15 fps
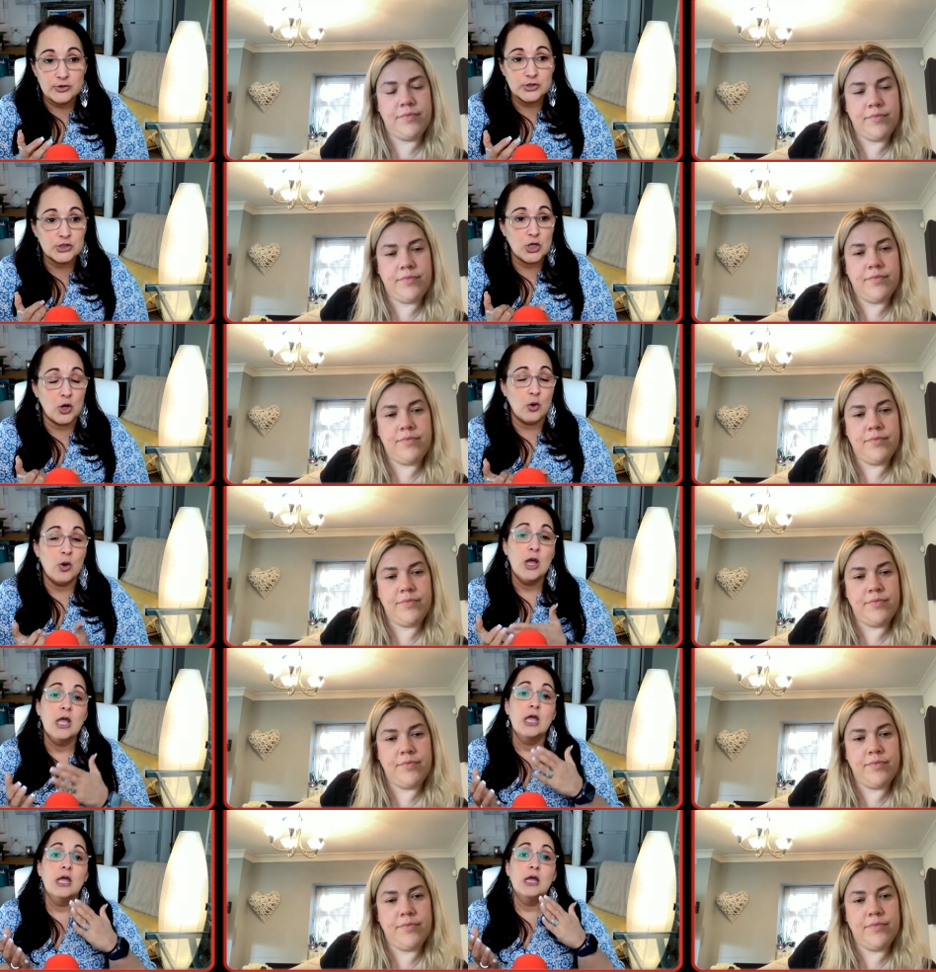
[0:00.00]
Speaker 1: So
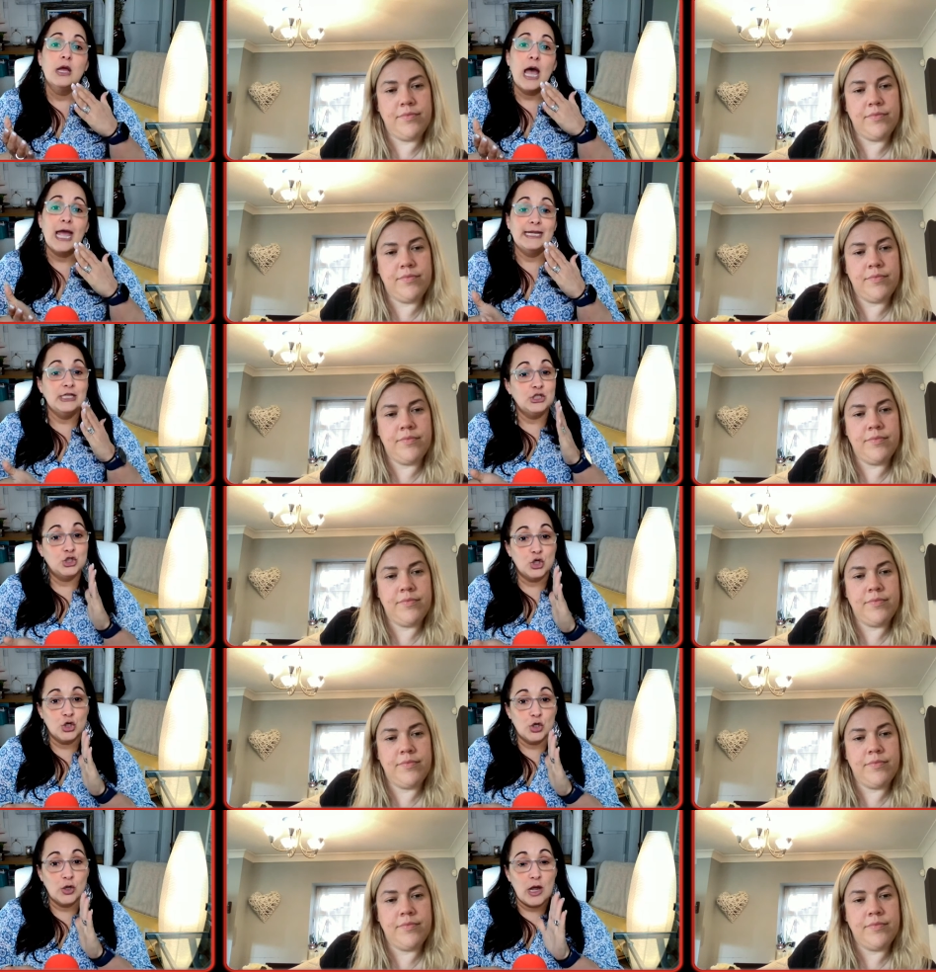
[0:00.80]
I need
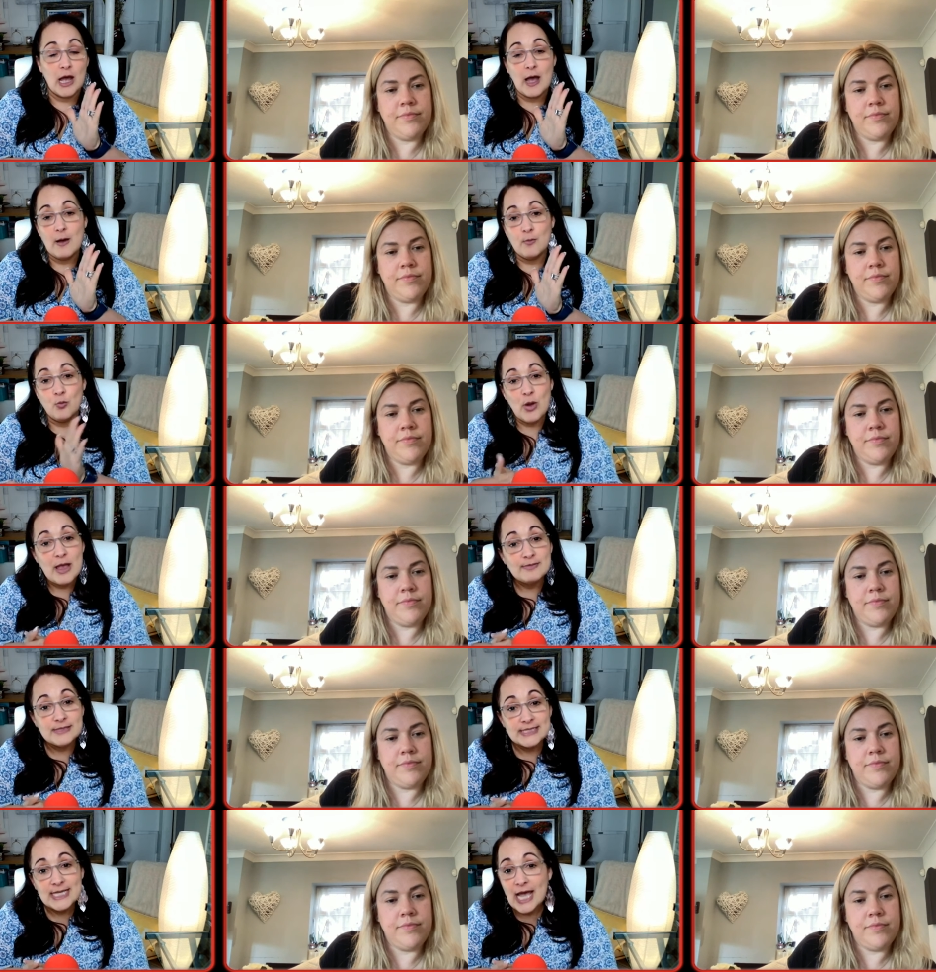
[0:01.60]
your um,
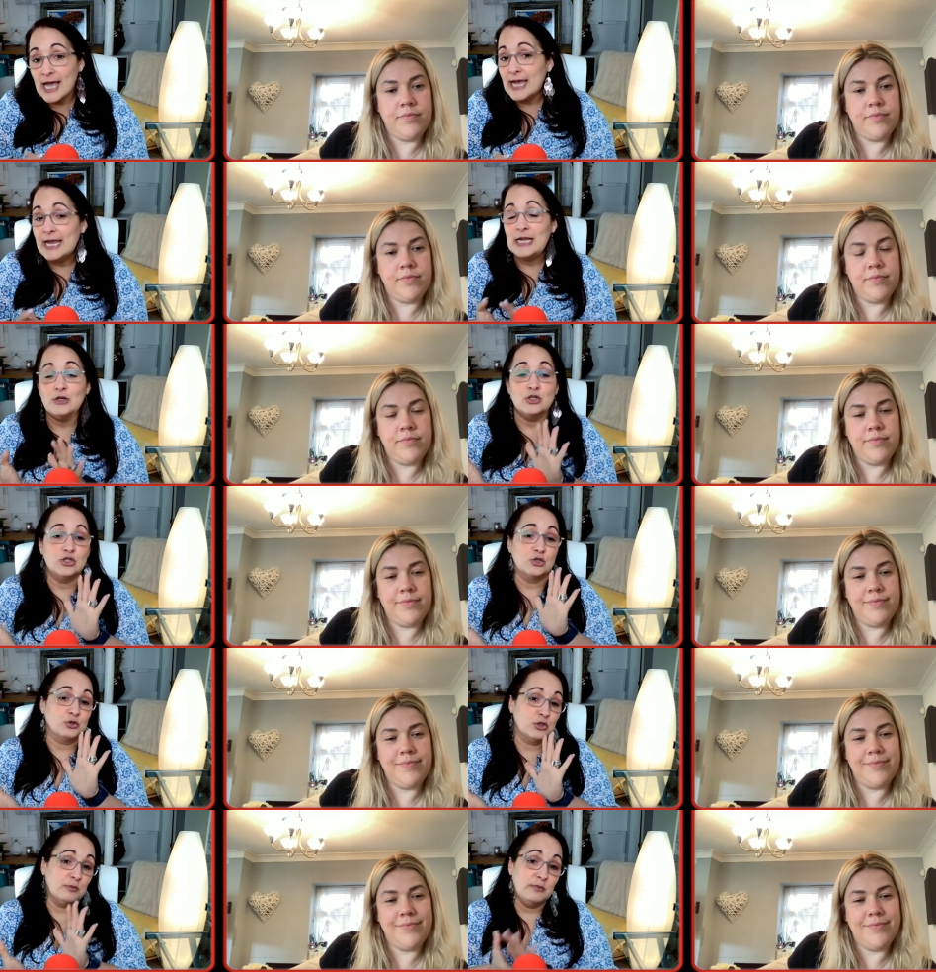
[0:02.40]
website or your
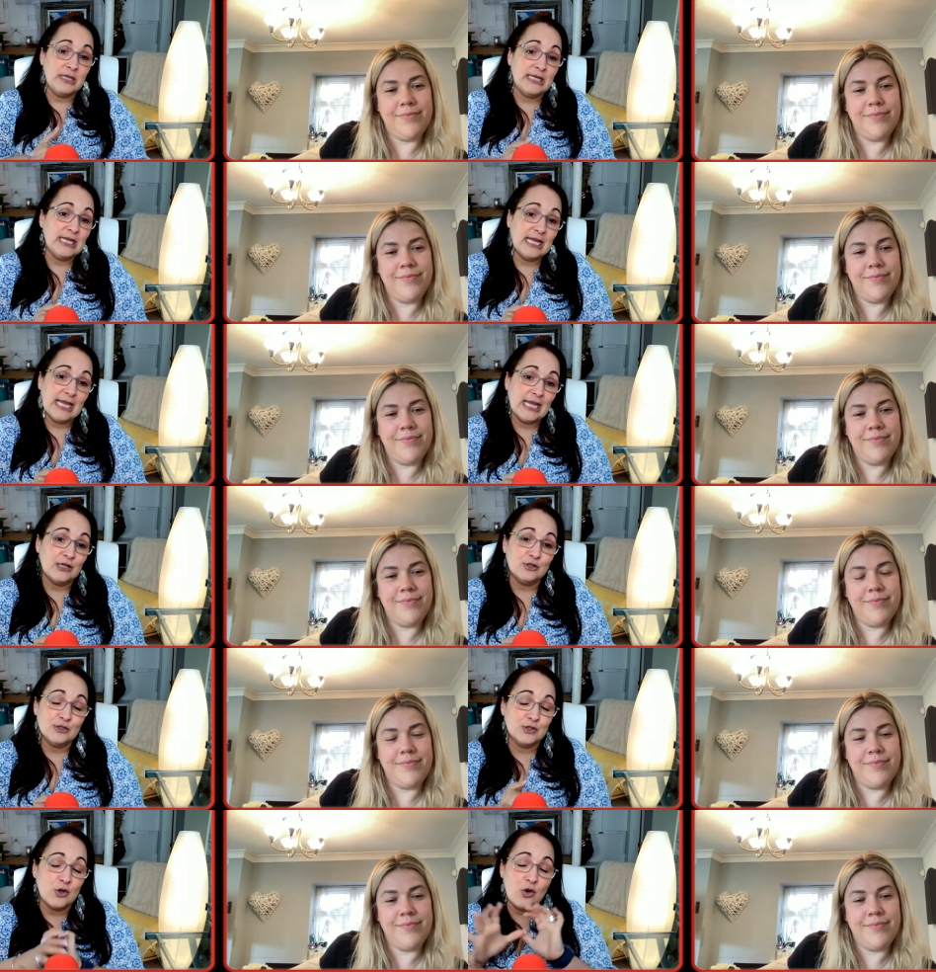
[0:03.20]
social media
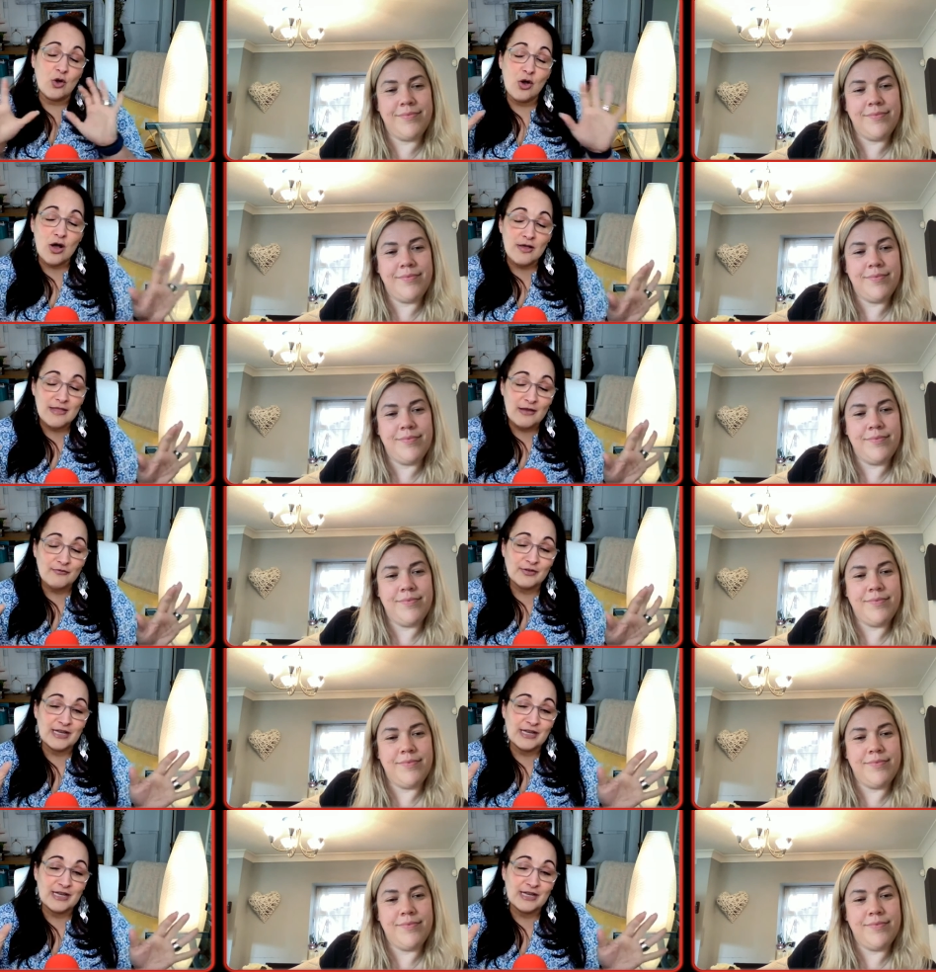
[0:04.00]
handles, all that